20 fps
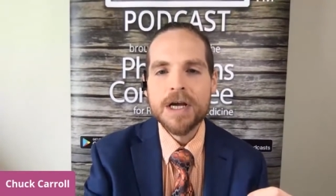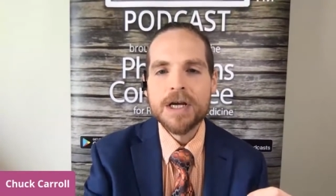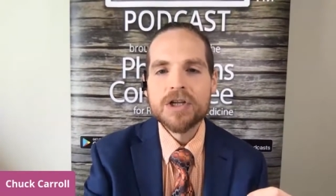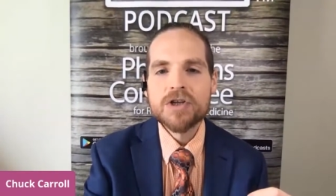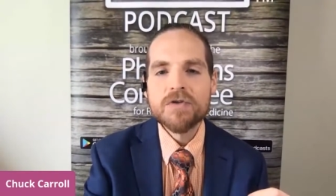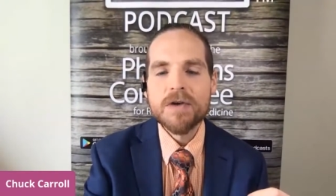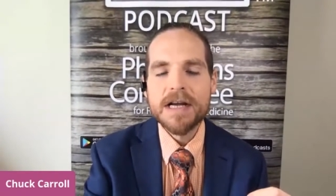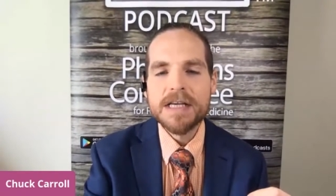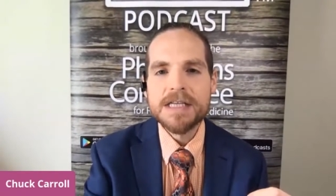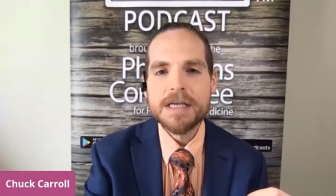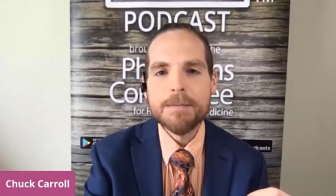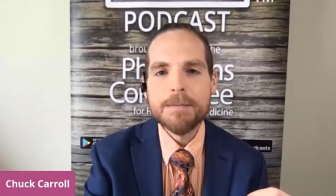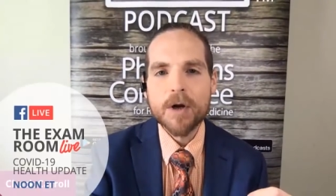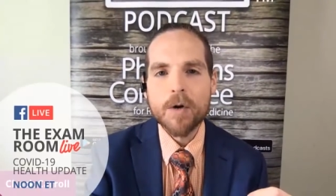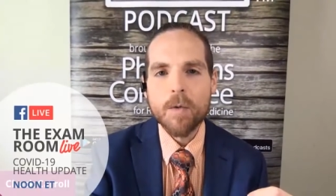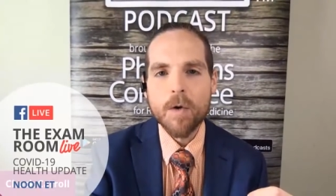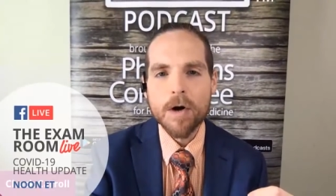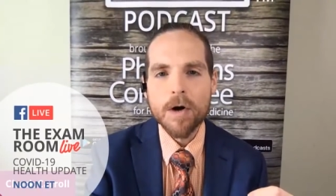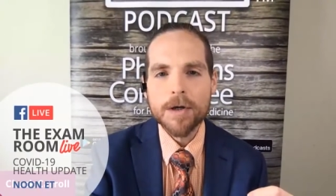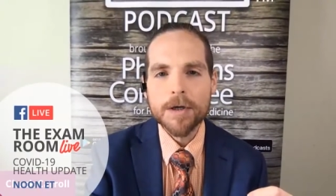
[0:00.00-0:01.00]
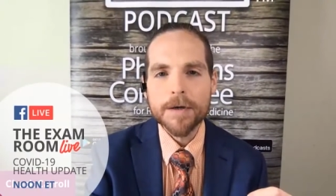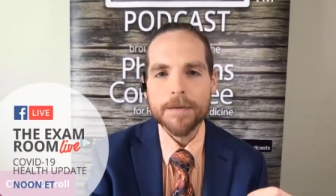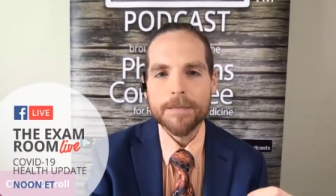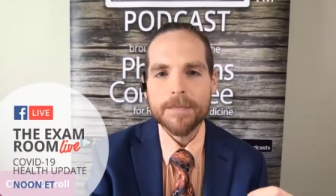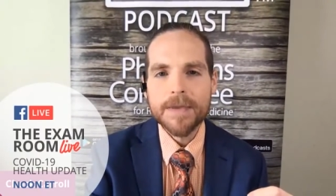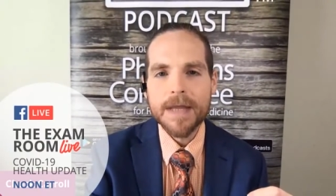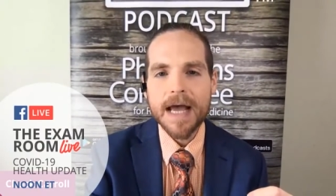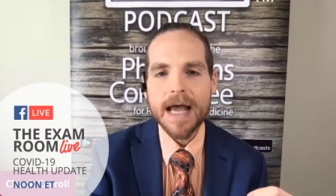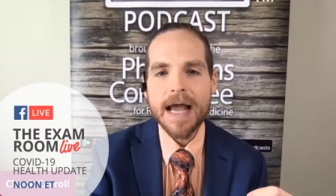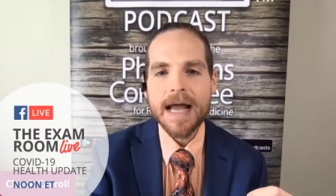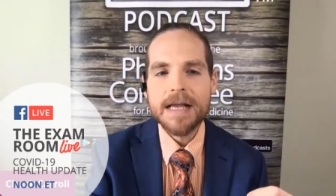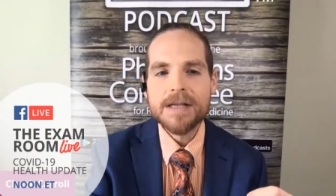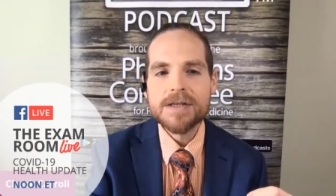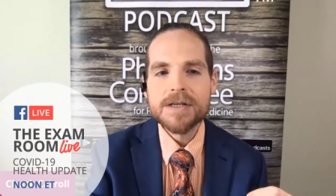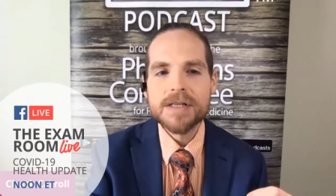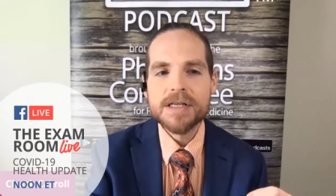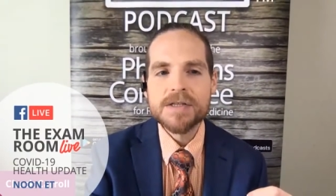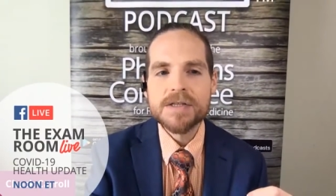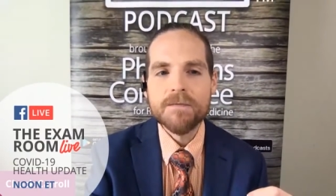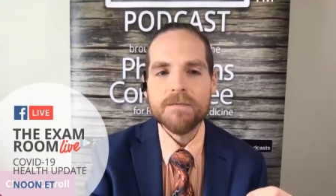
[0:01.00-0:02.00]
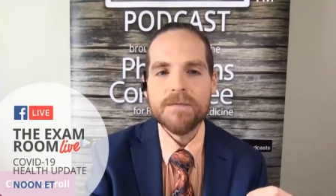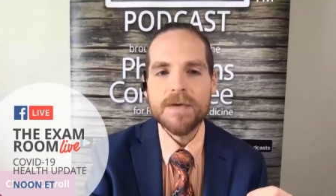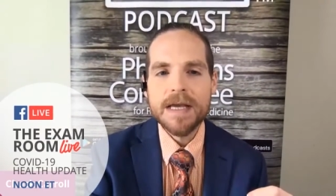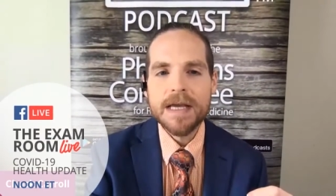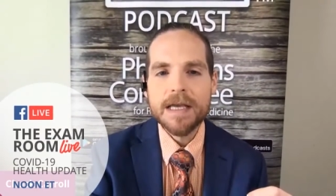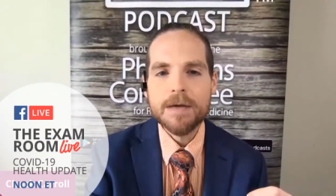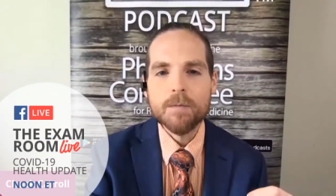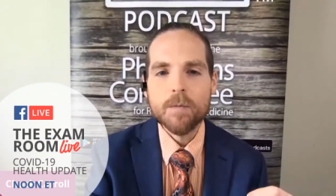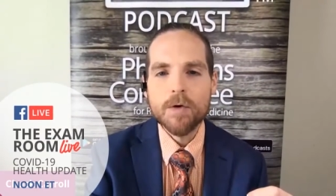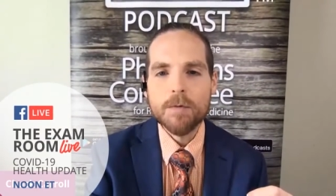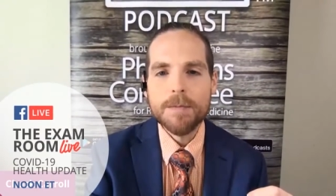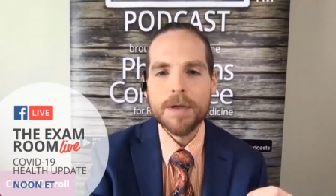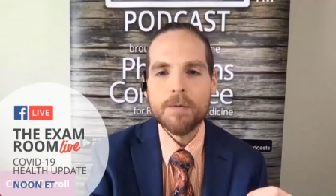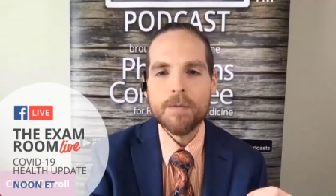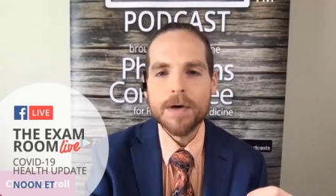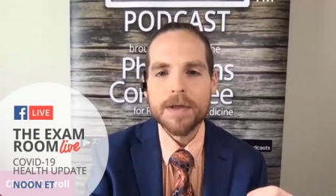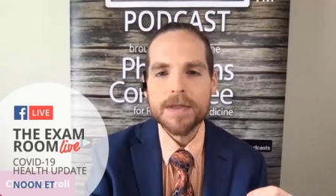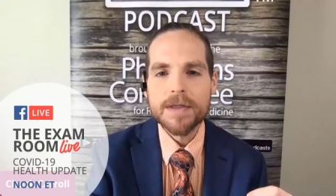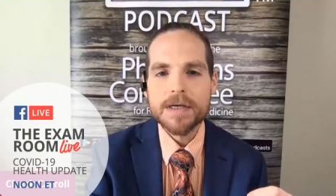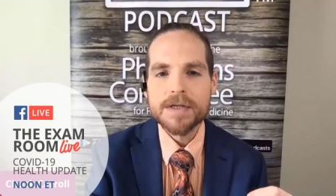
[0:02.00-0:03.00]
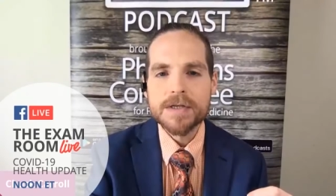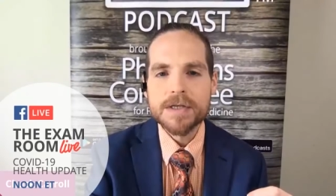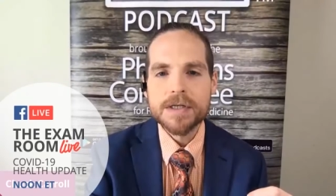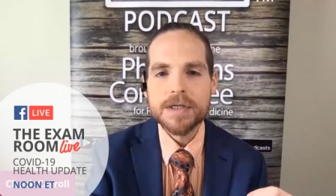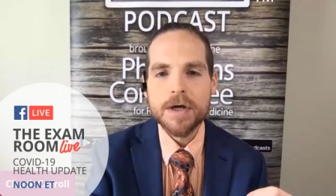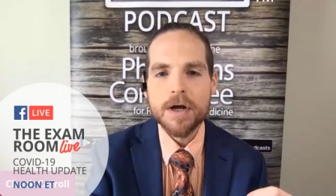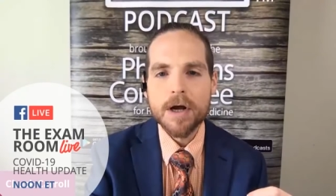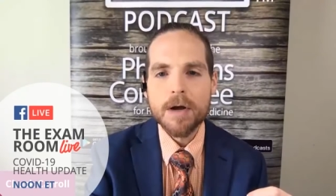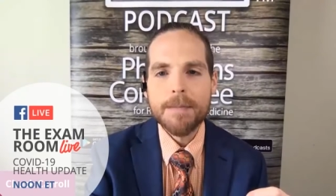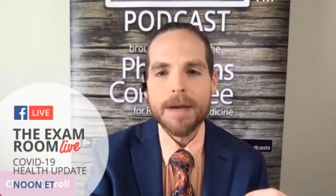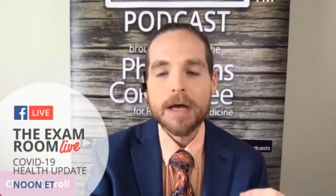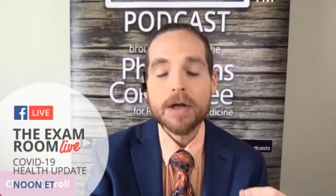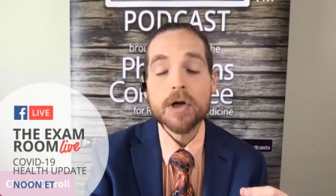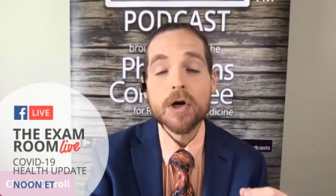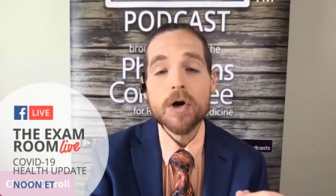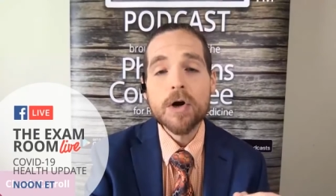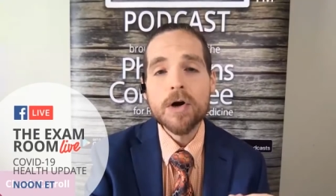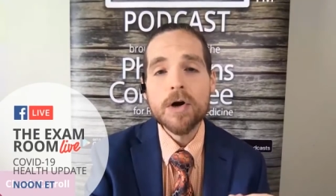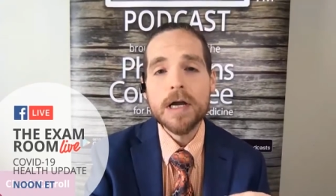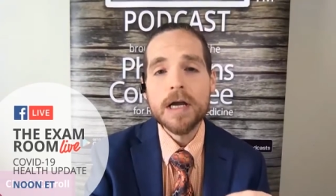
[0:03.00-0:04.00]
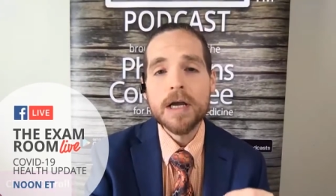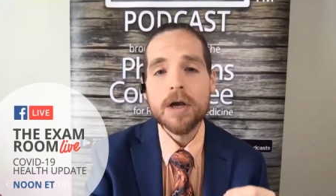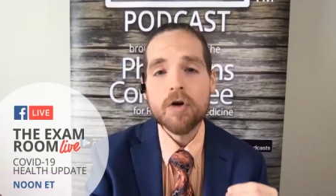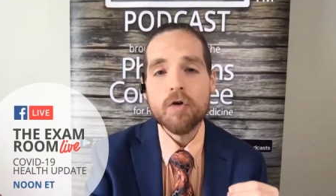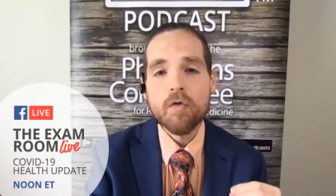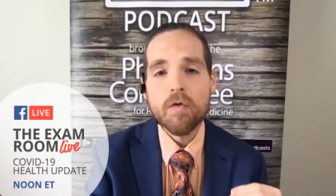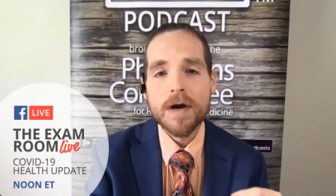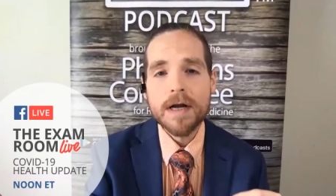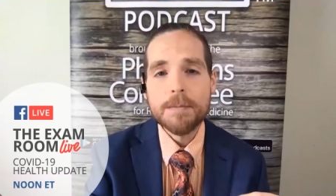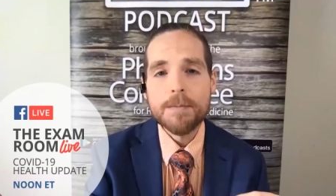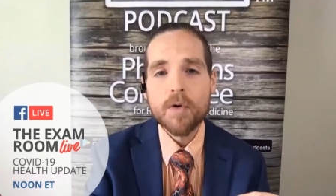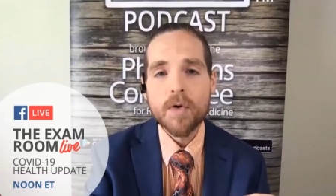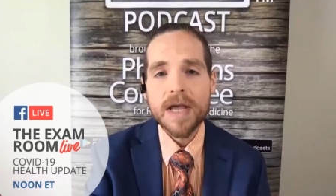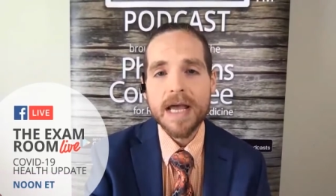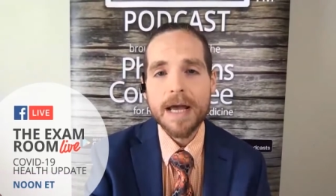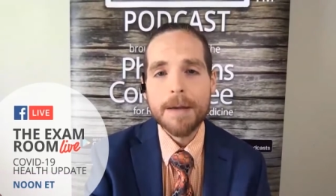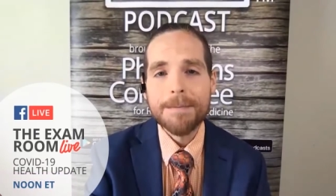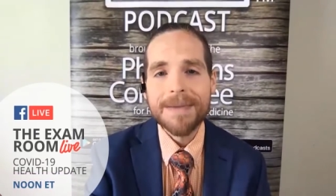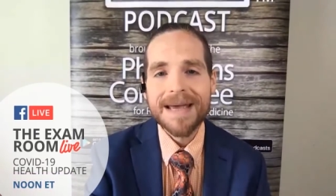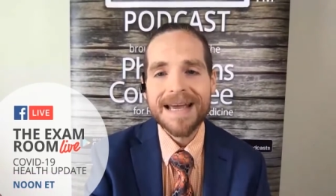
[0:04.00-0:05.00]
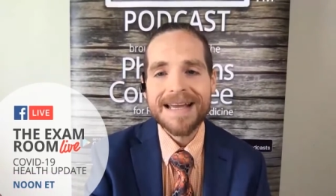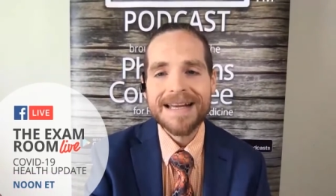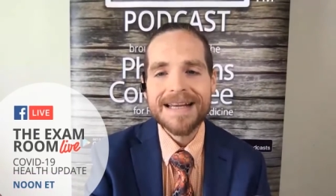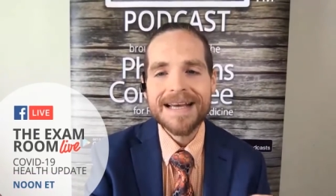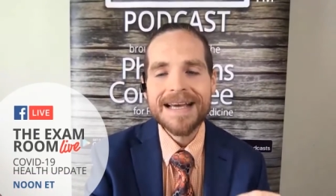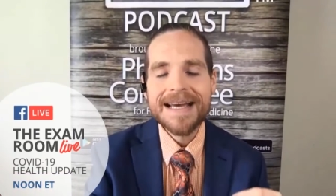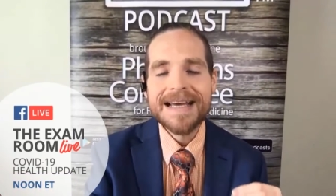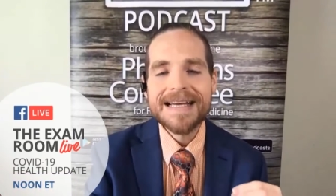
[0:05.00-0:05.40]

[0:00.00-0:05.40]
Tracye McQuirter, the ageless vegan, will be with us to talk about her incredible campaign